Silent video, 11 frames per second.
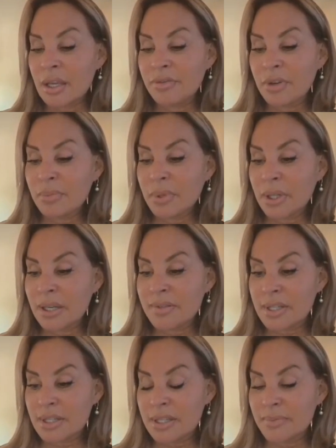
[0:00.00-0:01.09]
If your belief
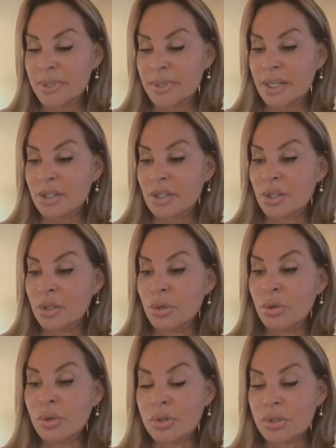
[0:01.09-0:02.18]
system says
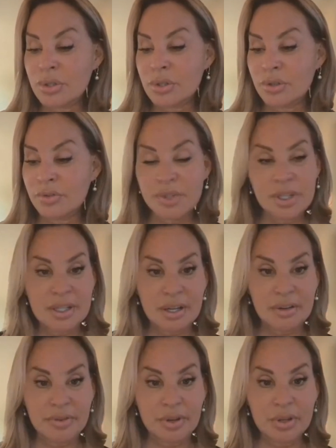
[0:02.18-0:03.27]
you deserve to
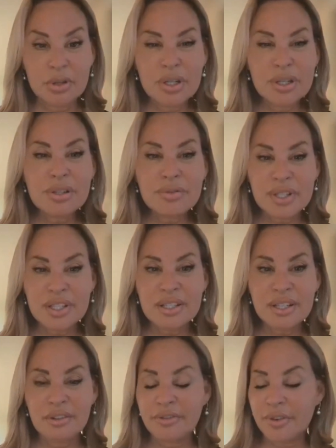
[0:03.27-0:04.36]
suffer, you deserve to
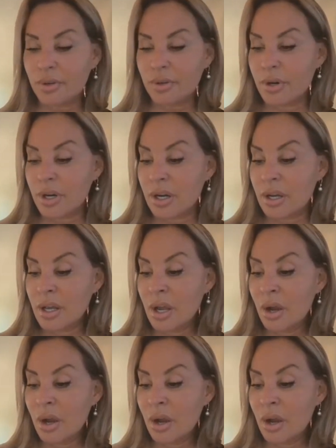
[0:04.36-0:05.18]
suffer, Laura.